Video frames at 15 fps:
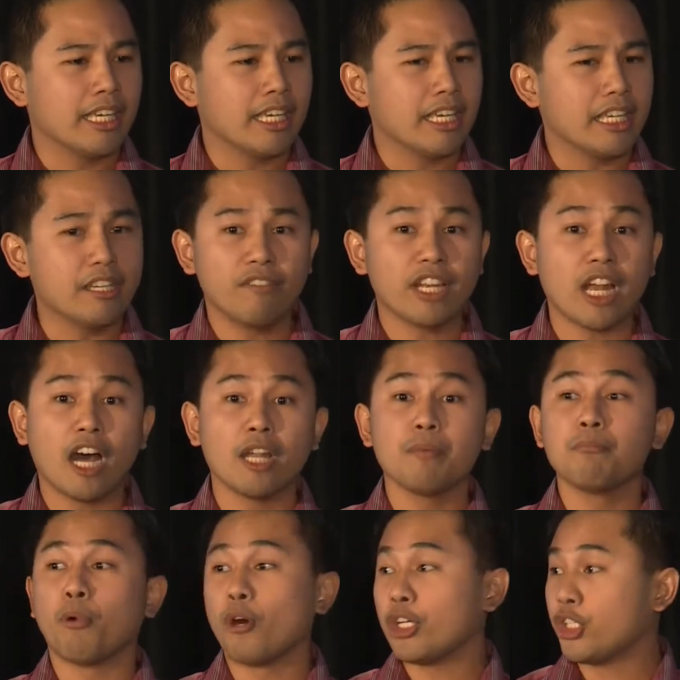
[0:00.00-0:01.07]
Even
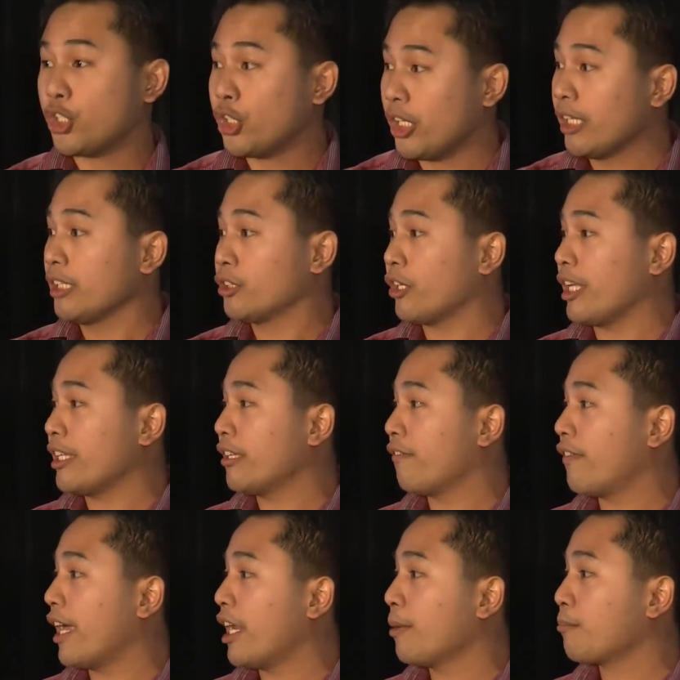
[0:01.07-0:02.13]
unborn children
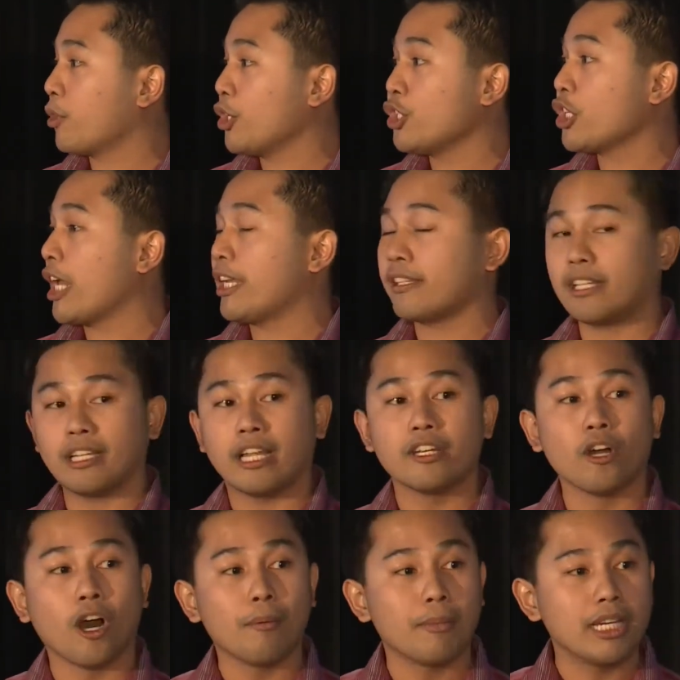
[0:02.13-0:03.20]
develop congenital
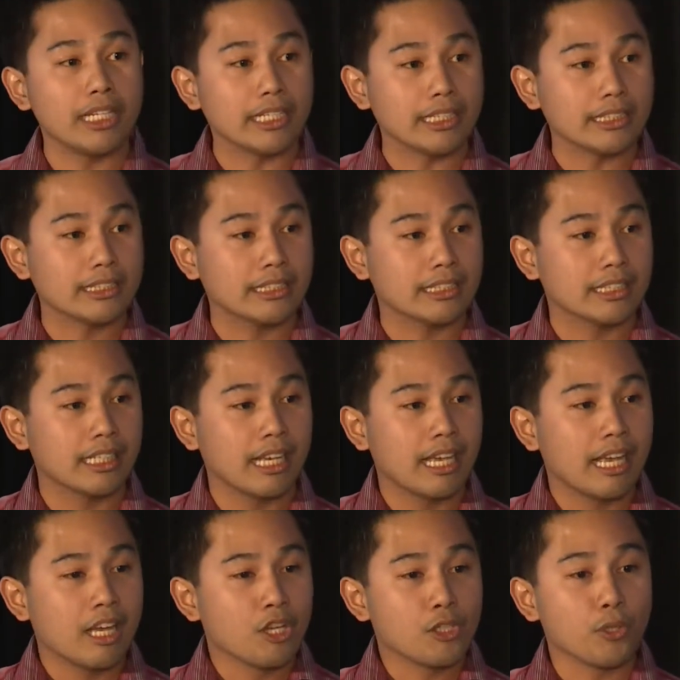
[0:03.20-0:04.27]
anomalies
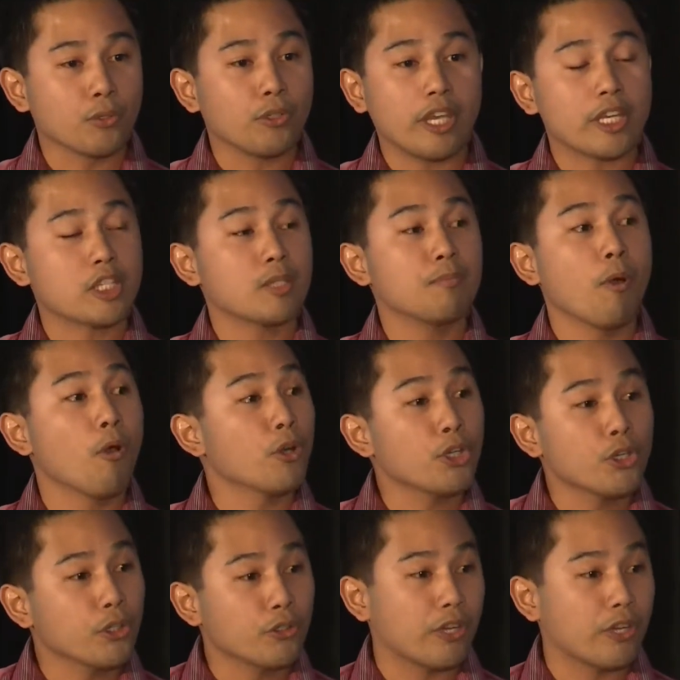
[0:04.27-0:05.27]
due to exposure to